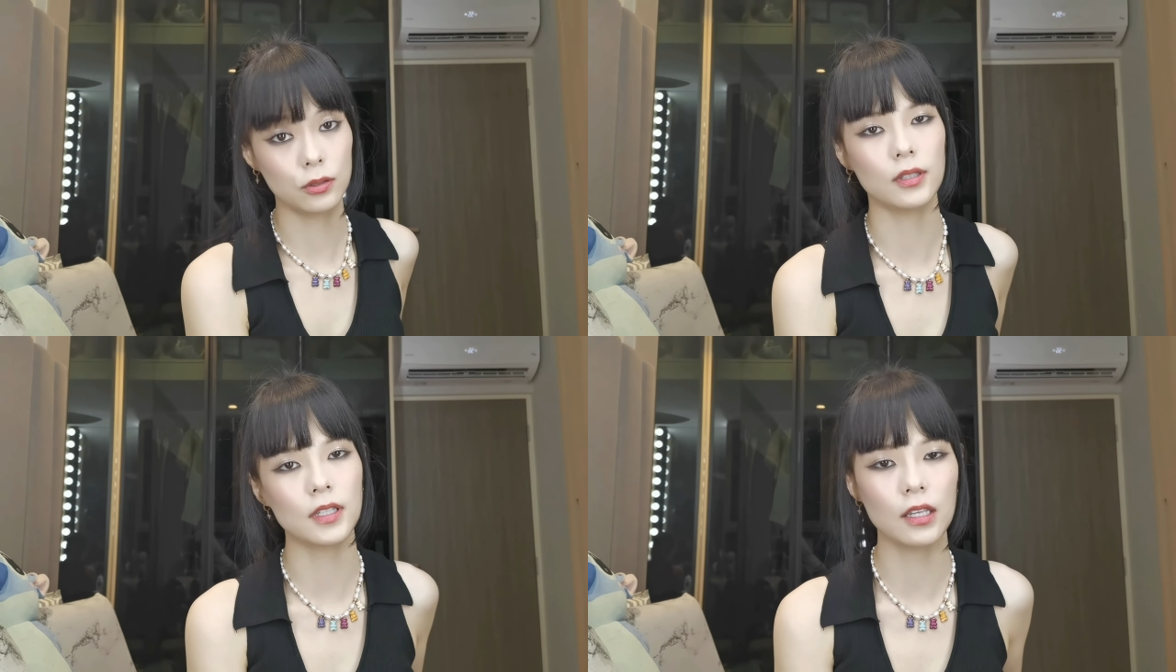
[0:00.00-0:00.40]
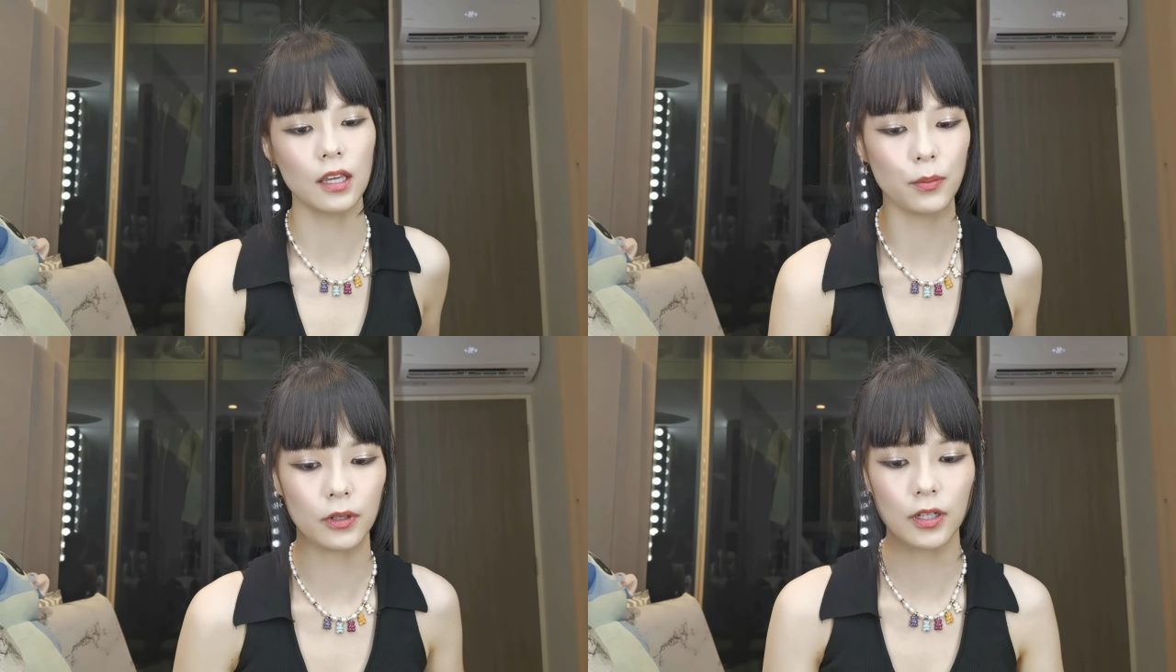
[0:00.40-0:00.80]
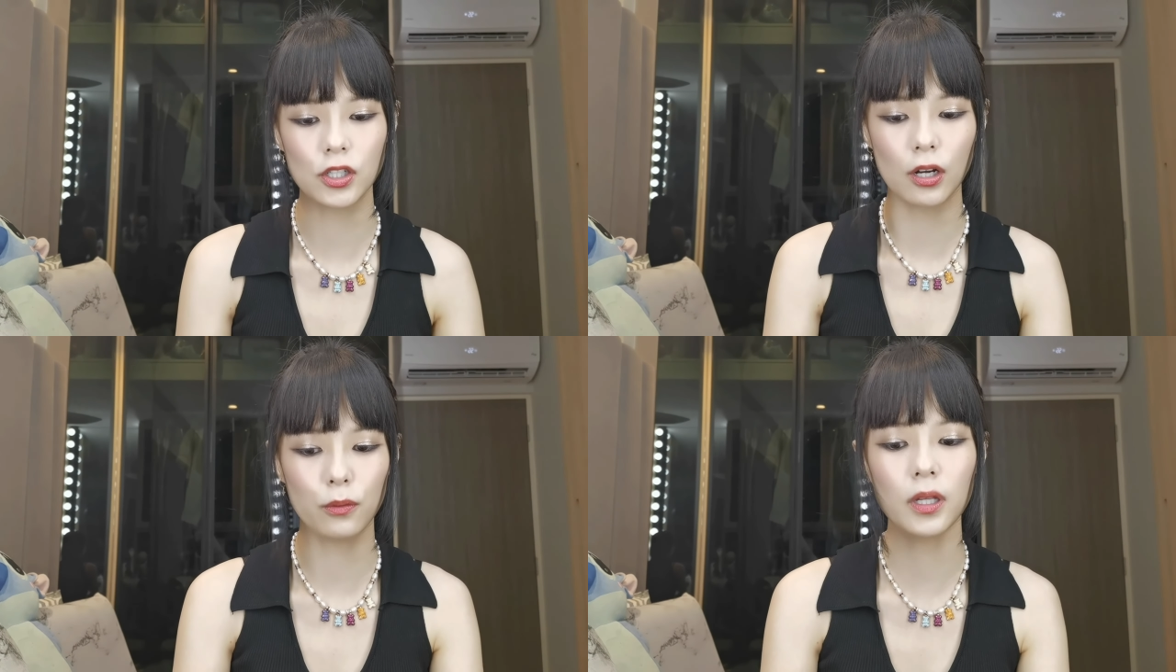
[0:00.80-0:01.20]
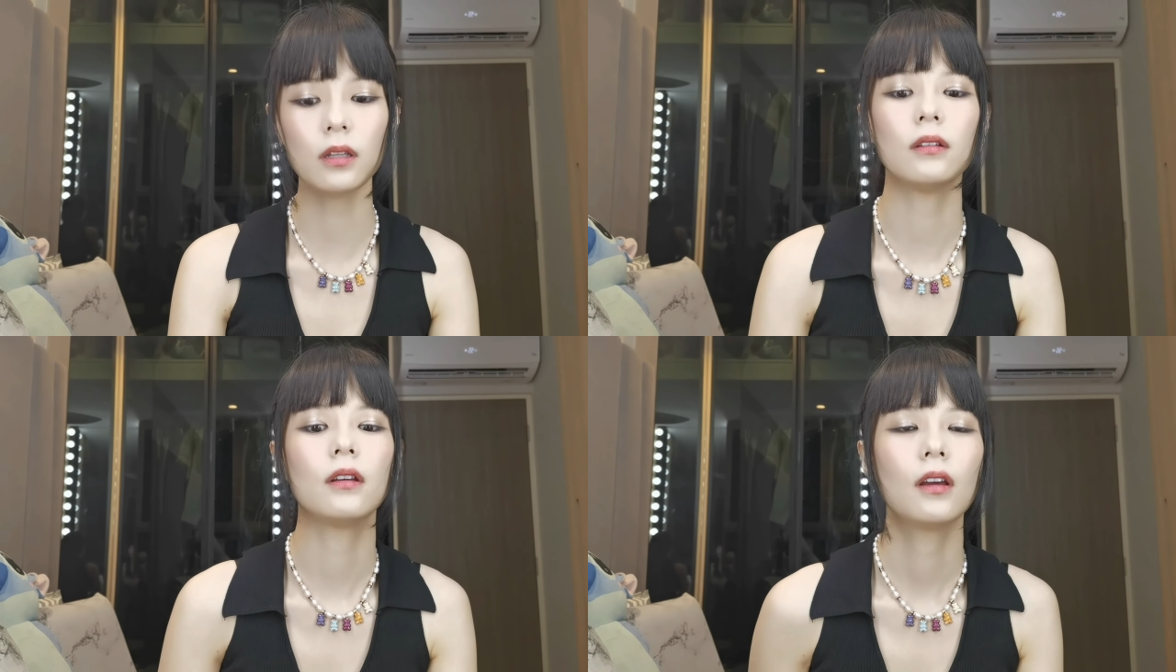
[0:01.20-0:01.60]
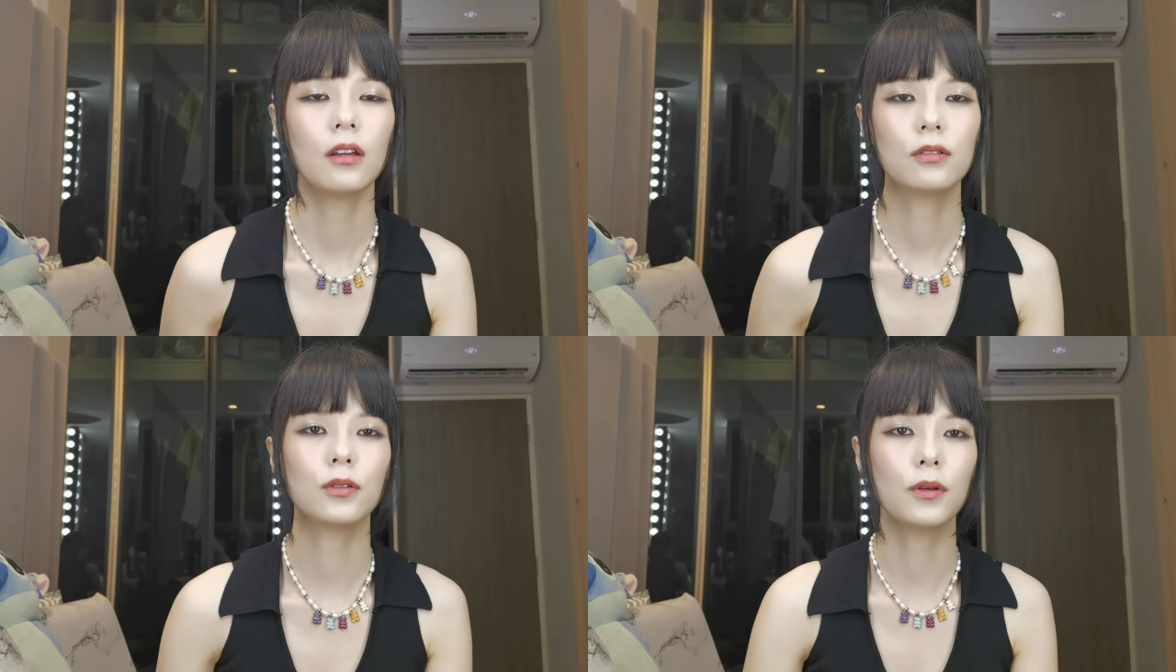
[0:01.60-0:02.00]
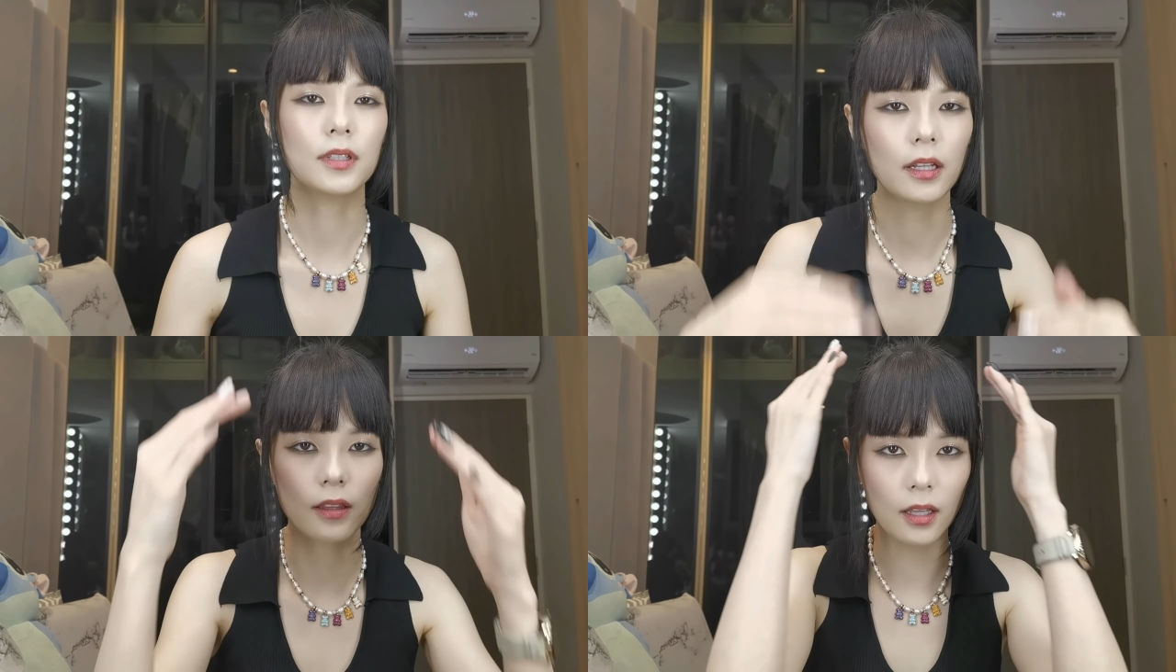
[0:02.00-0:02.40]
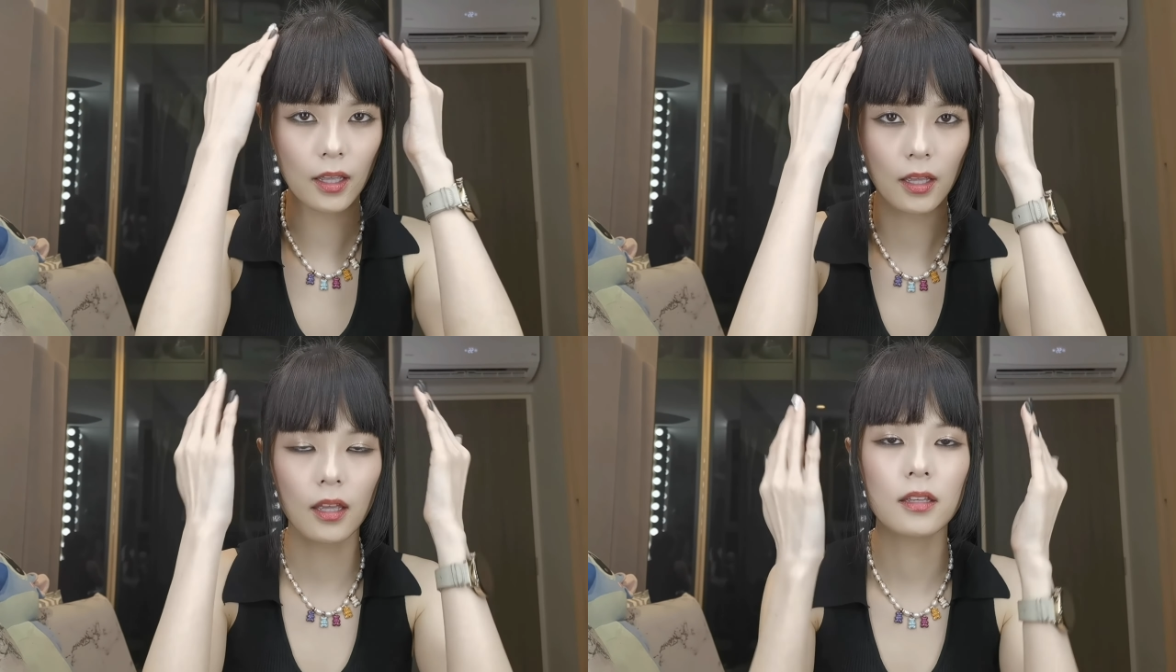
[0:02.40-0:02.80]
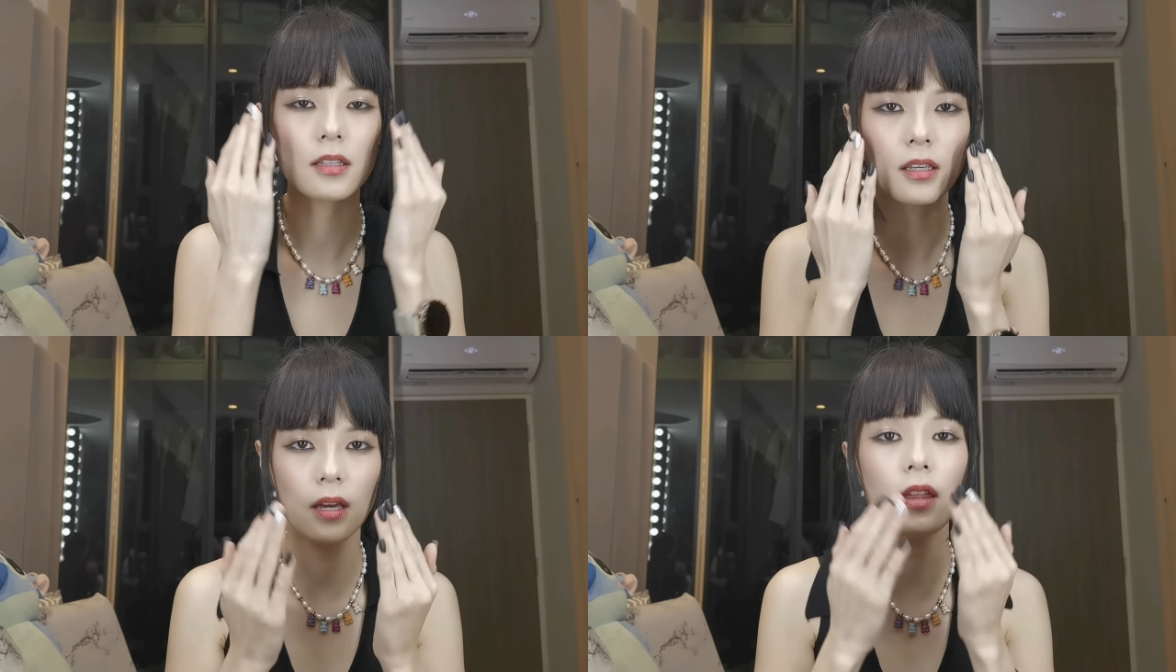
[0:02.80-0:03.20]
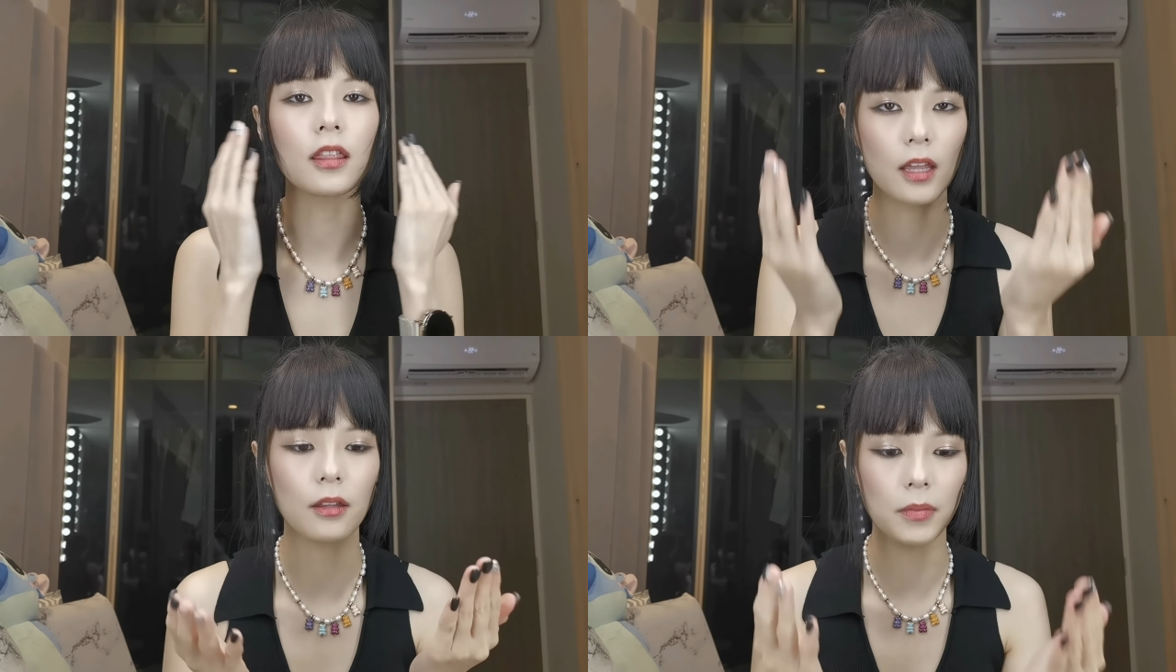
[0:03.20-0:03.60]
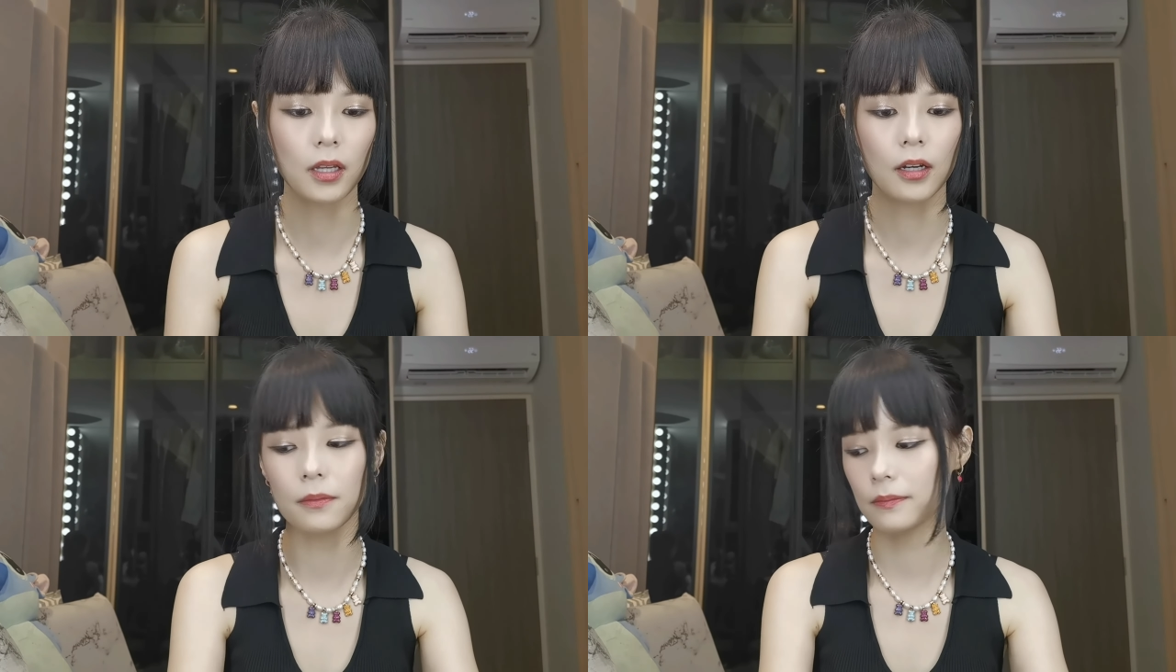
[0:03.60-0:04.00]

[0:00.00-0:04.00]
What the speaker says: skincare product, shall we? So it's like the hair, skincare, then makeup.